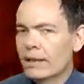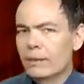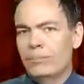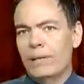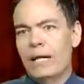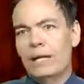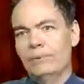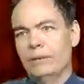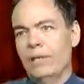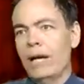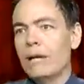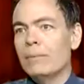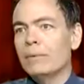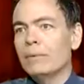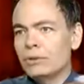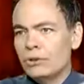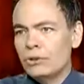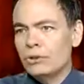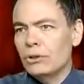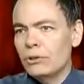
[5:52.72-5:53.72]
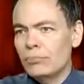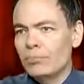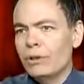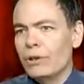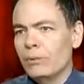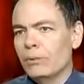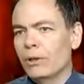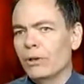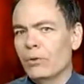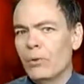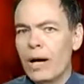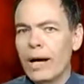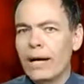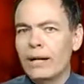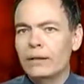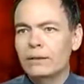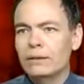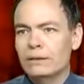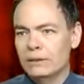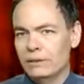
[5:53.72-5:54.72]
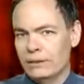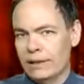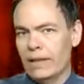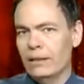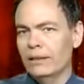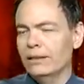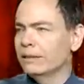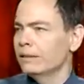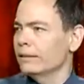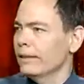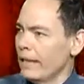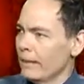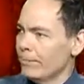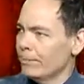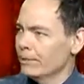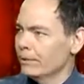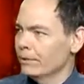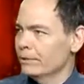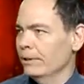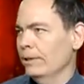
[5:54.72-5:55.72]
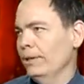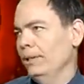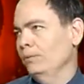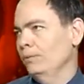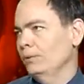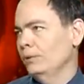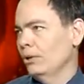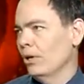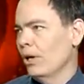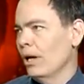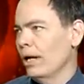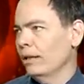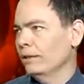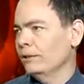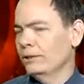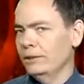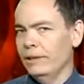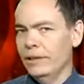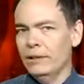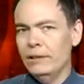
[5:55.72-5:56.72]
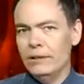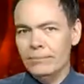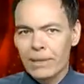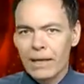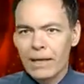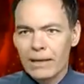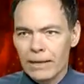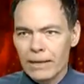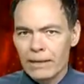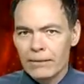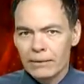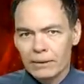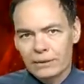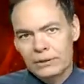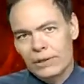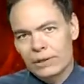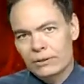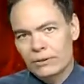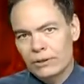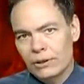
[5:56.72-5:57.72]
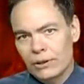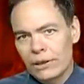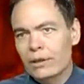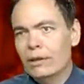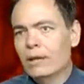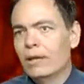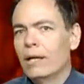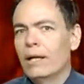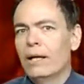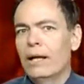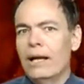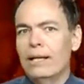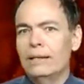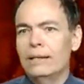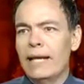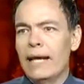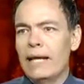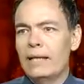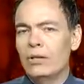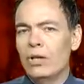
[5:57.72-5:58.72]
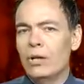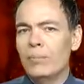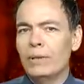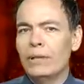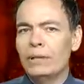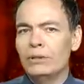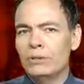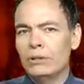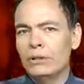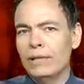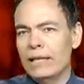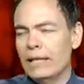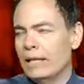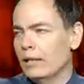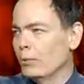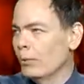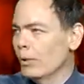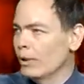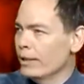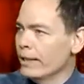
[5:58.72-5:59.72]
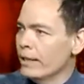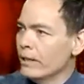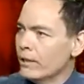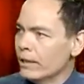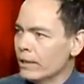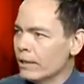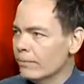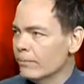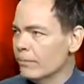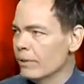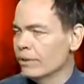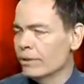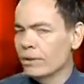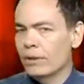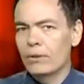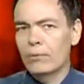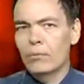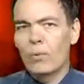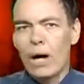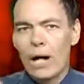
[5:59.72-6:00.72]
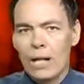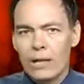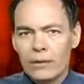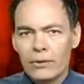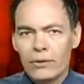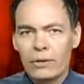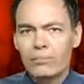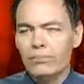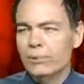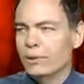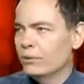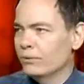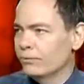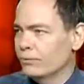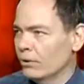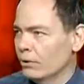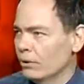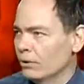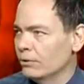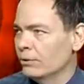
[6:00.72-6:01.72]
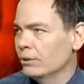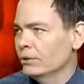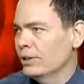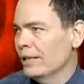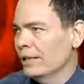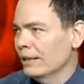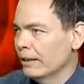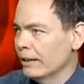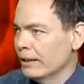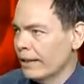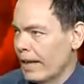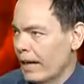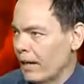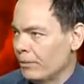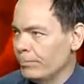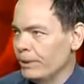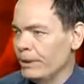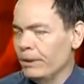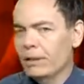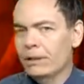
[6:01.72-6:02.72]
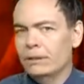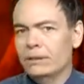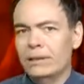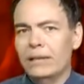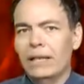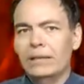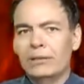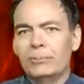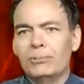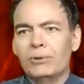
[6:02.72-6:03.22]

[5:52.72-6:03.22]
Bob Diamond should be required to tell his neighbors that he was caught stealing money, essentially, and that nobody should get anywhere near him with a wallet or a billfold or a checking account because he has a